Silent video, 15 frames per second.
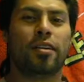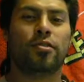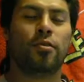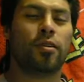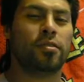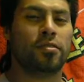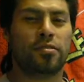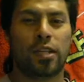that
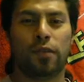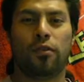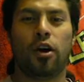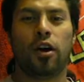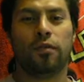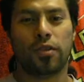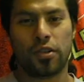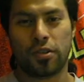joke on the Steve
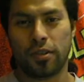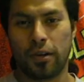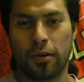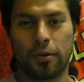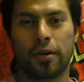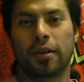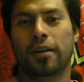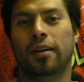Harvey
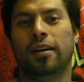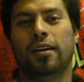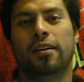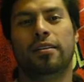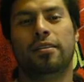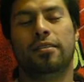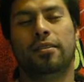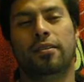show.
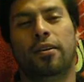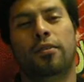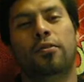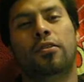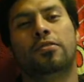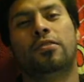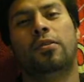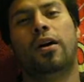The girl
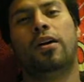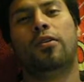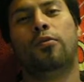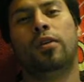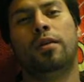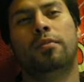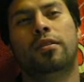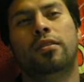who doesn't know how to
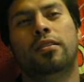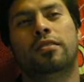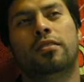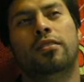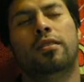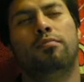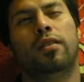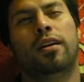read but is
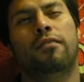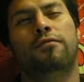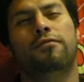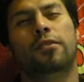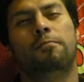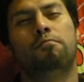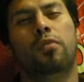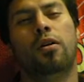good at playing
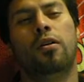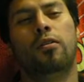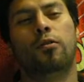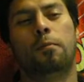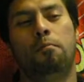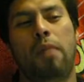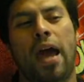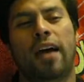football
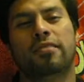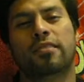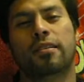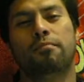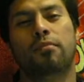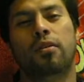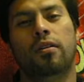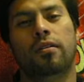or
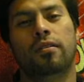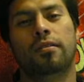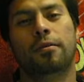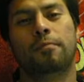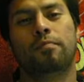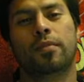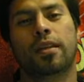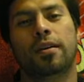basketball.
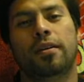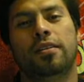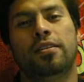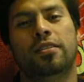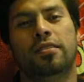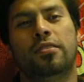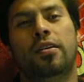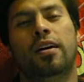
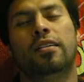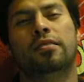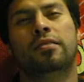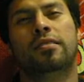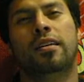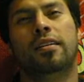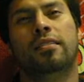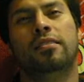She doesn't know how to
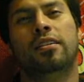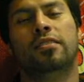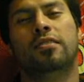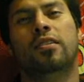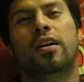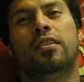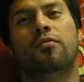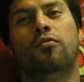say, she
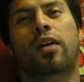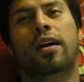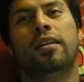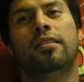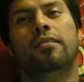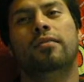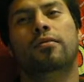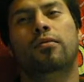doesn't know how to
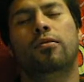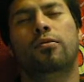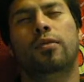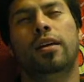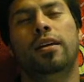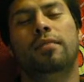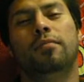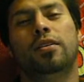write or
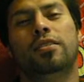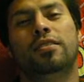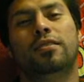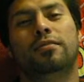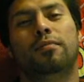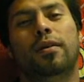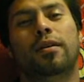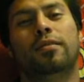read, but she
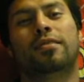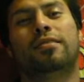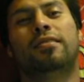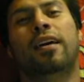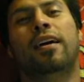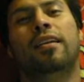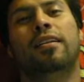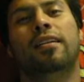spells
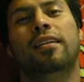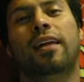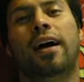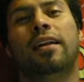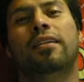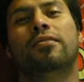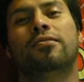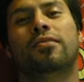10
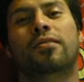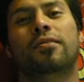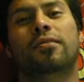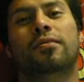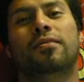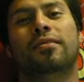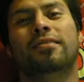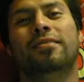line in a
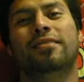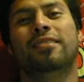circle.